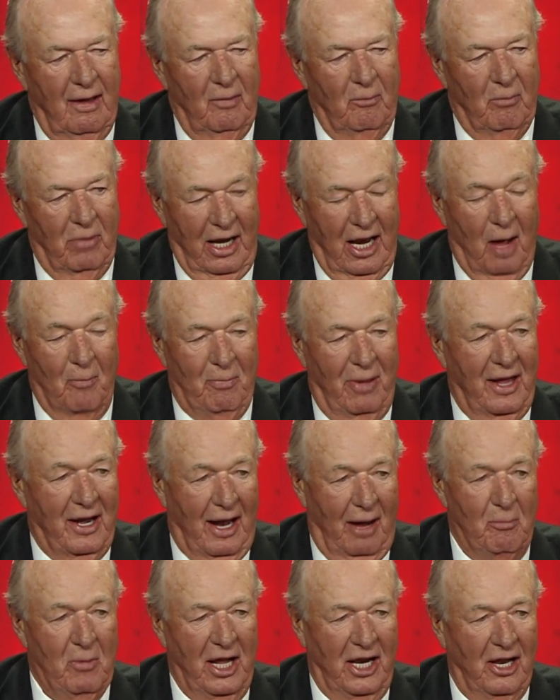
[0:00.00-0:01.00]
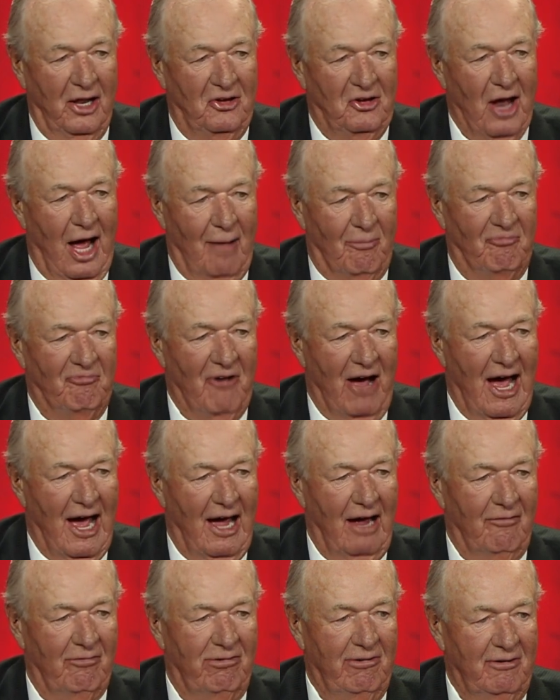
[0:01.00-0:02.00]
but I'll bet I'm in the top
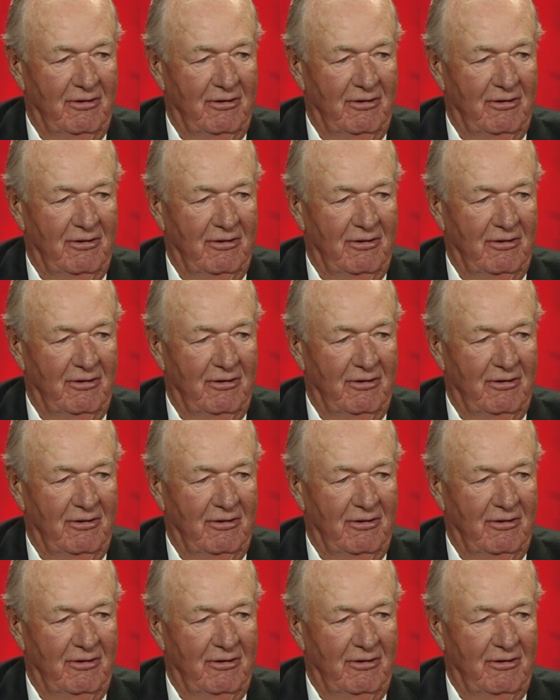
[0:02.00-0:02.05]
five.